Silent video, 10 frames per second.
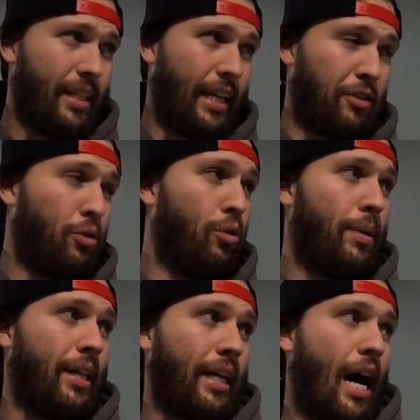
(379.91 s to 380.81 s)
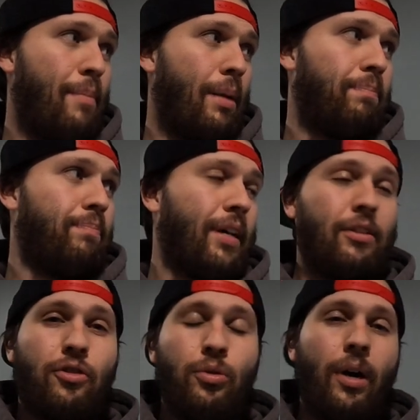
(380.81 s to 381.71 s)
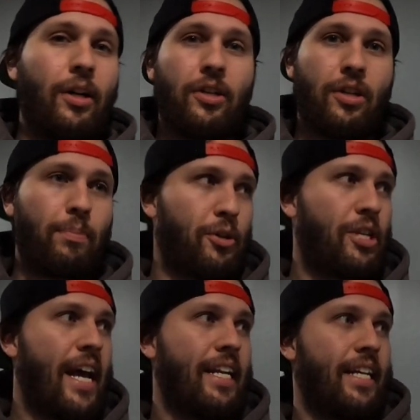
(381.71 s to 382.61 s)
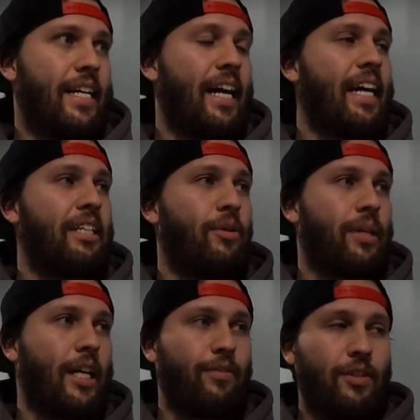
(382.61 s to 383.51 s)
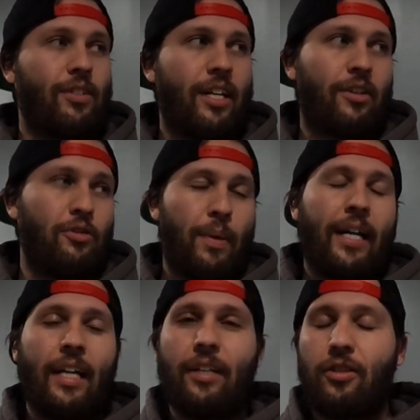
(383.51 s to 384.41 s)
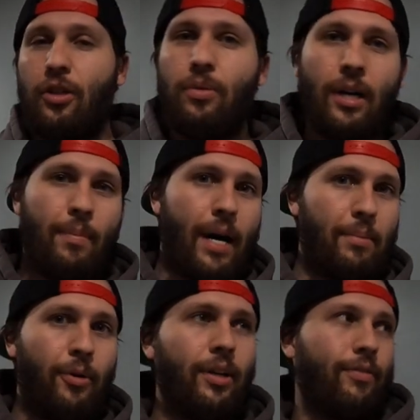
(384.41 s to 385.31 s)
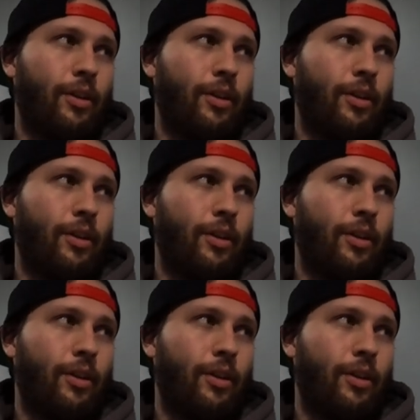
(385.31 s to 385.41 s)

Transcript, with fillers: that's cool but like i'm up 200 some percent, and I don't care if the stock goes back down to two, I'll buy more.